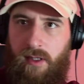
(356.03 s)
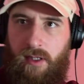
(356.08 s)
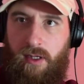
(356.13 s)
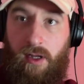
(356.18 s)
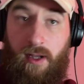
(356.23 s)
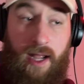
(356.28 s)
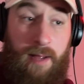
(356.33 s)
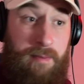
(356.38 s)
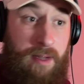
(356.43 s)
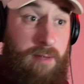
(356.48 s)

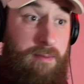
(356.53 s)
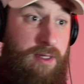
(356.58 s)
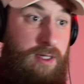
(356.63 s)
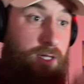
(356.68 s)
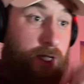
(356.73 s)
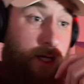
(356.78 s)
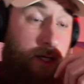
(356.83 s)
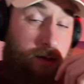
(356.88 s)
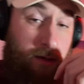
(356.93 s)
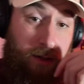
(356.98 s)
God, that made me.
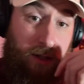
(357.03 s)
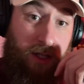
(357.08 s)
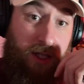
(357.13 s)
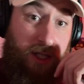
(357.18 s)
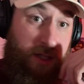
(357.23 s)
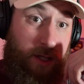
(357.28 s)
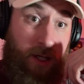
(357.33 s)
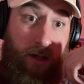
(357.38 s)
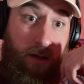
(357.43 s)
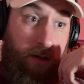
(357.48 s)
I got
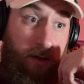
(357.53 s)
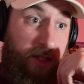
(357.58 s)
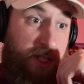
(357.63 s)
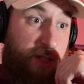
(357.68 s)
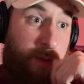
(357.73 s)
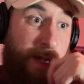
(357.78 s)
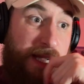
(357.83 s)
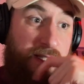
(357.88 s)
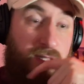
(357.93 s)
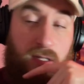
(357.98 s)
a
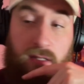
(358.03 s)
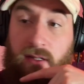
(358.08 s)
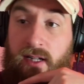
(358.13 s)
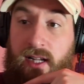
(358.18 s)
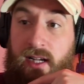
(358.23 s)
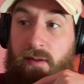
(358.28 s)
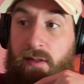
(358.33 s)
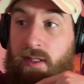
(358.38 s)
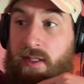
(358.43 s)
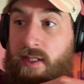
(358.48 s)
sweat on
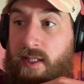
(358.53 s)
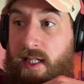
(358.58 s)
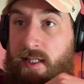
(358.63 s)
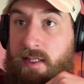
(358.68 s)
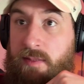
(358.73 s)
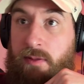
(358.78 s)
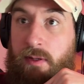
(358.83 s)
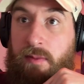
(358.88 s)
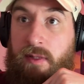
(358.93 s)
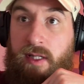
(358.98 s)
that one, so that's
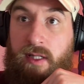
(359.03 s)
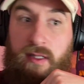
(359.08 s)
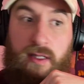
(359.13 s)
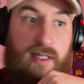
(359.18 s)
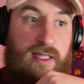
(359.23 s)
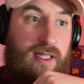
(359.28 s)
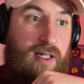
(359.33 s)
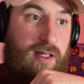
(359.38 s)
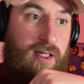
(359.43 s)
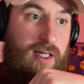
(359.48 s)
probably a good
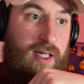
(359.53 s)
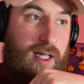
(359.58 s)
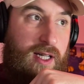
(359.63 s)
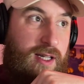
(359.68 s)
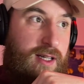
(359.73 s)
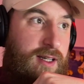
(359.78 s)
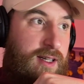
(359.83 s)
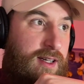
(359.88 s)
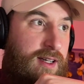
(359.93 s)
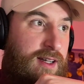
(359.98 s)
sign, isn't it?
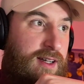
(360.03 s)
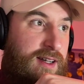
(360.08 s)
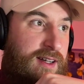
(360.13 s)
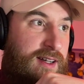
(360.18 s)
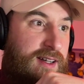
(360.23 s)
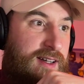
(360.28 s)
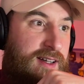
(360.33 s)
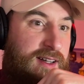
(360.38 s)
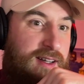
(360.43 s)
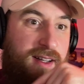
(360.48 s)

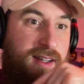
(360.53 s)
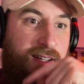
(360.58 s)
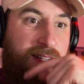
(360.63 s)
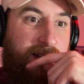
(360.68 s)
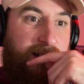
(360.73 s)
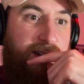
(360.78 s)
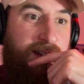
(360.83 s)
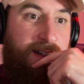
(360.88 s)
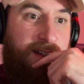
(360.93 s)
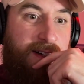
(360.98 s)

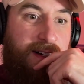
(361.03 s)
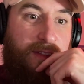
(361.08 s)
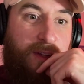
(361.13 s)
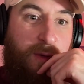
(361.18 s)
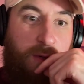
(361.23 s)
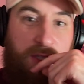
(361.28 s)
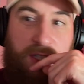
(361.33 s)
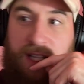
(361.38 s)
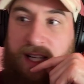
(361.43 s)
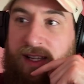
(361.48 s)
I've not
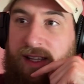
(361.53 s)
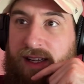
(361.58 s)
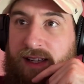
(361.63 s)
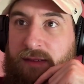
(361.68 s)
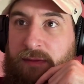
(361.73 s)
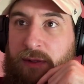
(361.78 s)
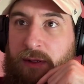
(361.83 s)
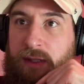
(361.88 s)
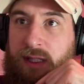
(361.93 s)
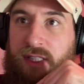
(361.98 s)
watched that
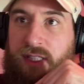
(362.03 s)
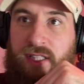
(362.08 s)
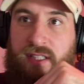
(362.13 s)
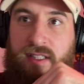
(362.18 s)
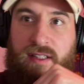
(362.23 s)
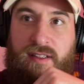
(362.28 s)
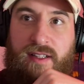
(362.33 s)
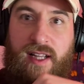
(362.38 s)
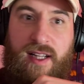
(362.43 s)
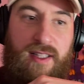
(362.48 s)
yet. Probably should
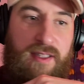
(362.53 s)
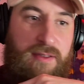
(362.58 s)
do that